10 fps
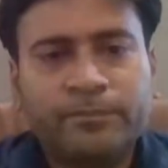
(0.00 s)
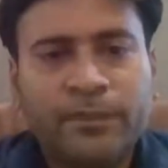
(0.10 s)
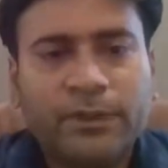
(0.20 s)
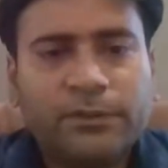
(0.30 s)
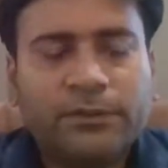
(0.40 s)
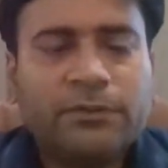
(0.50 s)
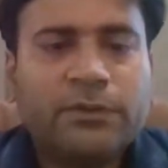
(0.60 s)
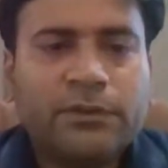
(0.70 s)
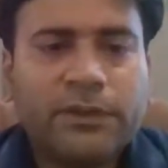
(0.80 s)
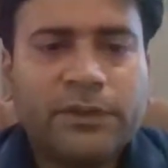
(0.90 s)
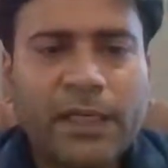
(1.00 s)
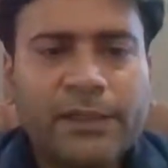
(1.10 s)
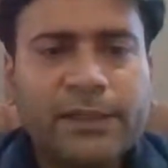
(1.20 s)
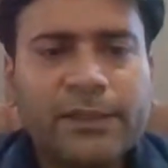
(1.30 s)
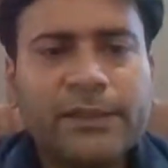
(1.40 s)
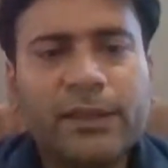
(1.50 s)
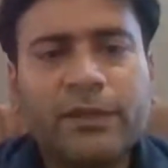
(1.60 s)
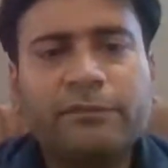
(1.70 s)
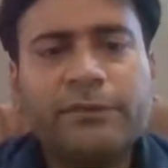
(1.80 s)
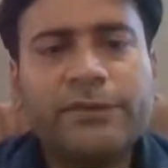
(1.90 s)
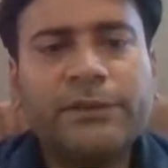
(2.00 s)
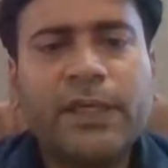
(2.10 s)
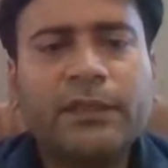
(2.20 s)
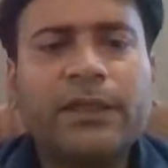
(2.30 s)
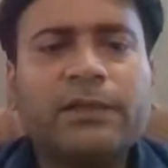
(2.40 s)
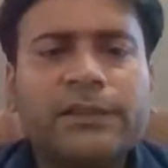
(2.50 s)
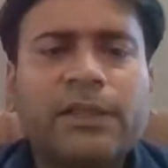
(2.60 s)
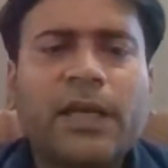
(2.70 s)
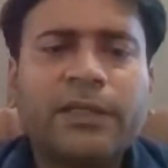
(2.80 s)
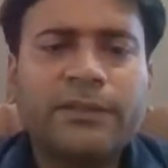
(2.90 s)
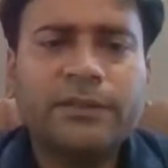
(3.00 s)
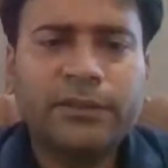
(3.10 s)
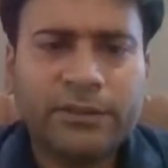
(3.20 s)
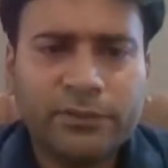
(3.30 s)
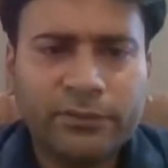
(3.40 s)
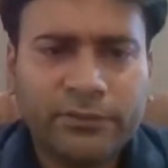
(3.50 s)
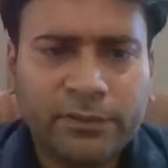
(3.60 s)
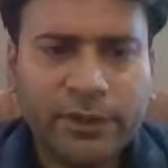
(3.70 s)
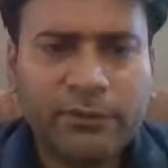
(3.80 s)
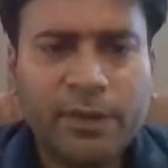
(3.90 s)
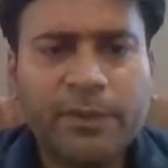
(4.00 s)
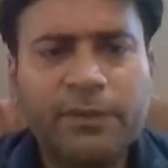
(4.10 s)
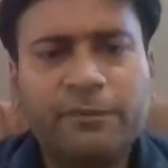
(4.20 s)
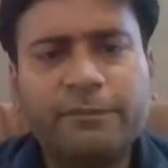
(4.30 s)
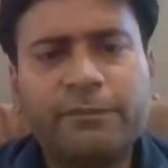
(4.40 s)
So in that sense, we see that there is large requirement of